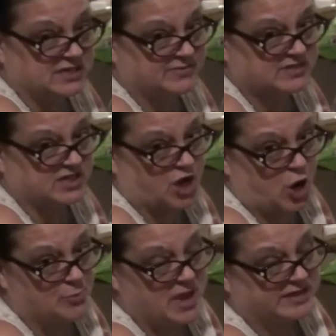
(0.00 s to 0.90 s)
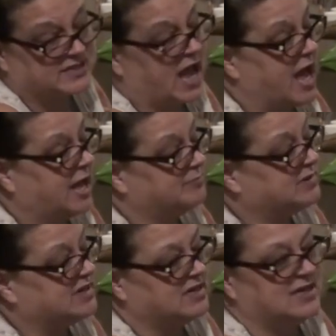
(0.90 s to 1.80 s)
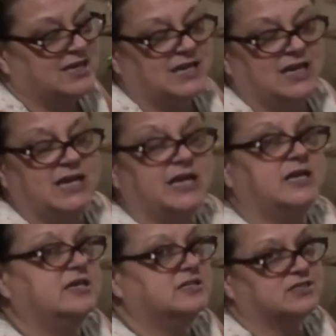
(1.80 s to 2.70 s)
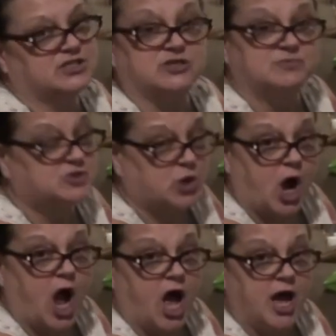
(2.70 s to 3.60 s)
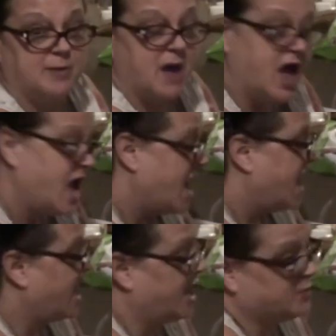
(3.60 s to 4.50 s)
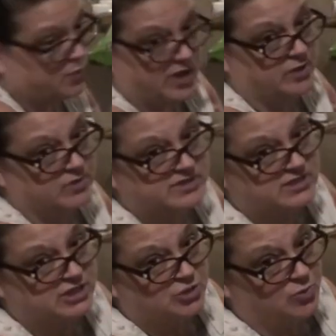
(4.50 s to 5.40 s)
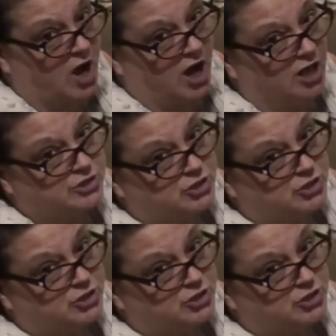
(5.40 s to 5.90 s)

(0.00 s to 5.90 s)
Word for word: leave us a comment and please subscribe. And we will see you all